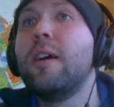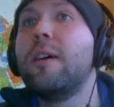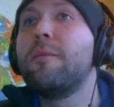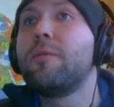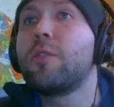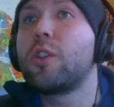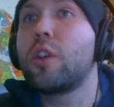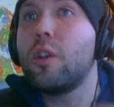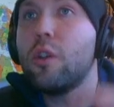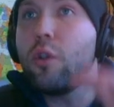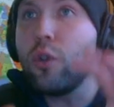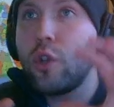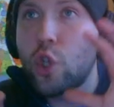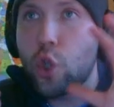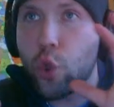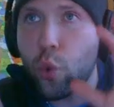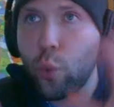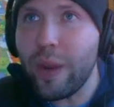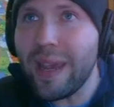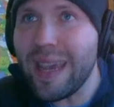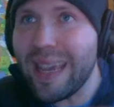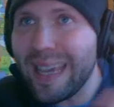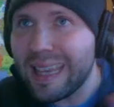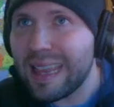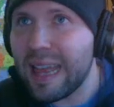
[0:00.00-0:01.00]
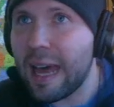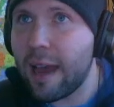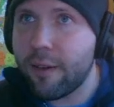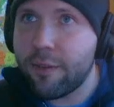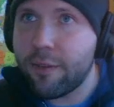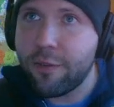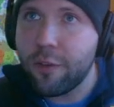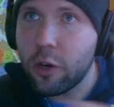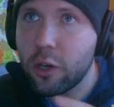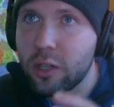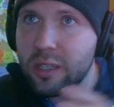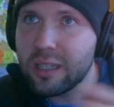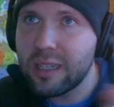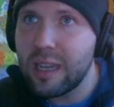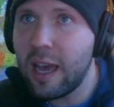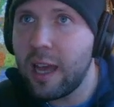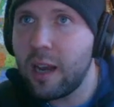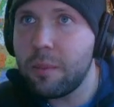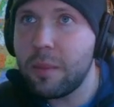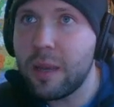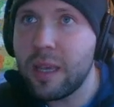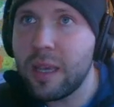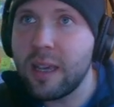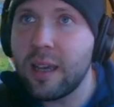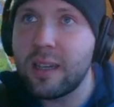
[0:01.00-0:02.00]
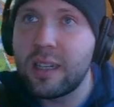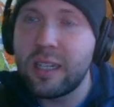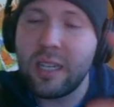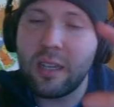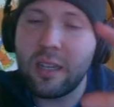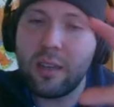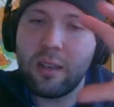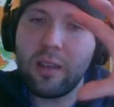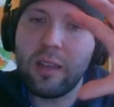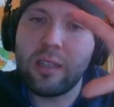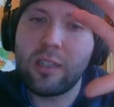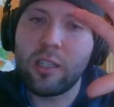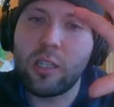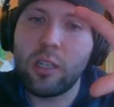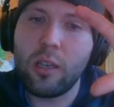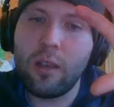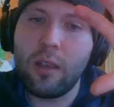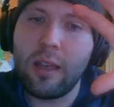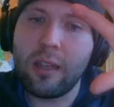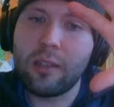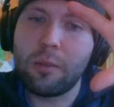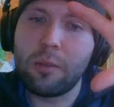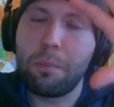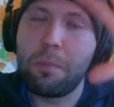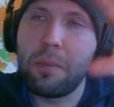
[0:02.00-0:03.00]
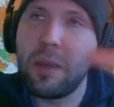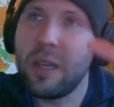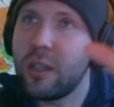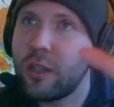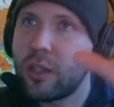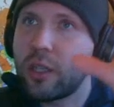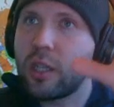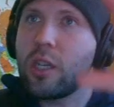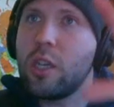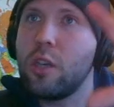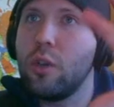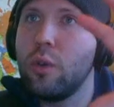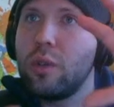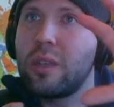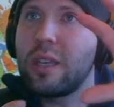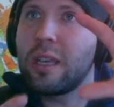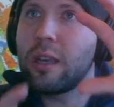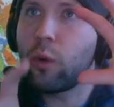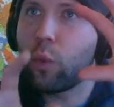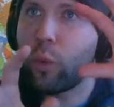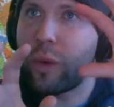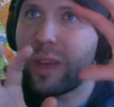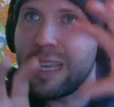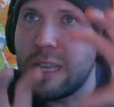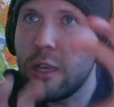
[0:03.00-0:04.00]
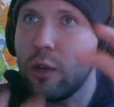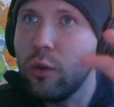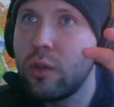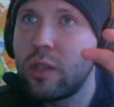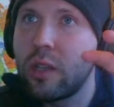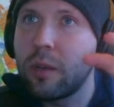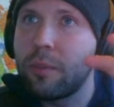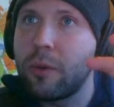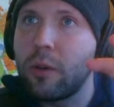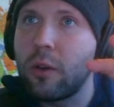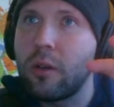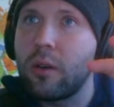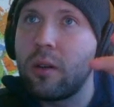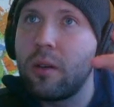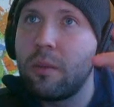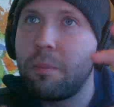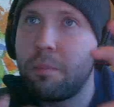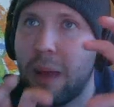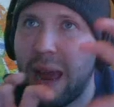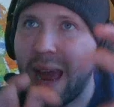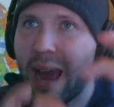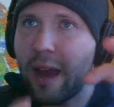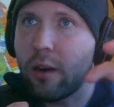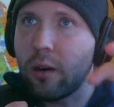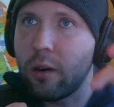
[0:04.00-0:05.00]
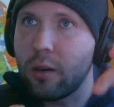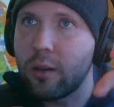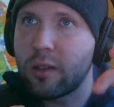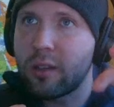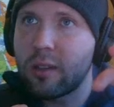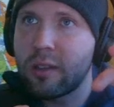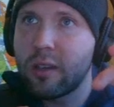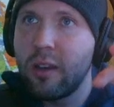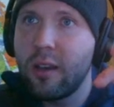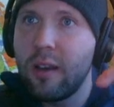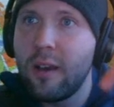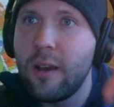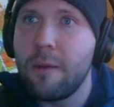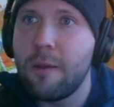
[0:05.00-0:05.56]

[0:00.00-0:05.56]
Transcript: So you tweak that first enemy until it's it's built using reusable patterns.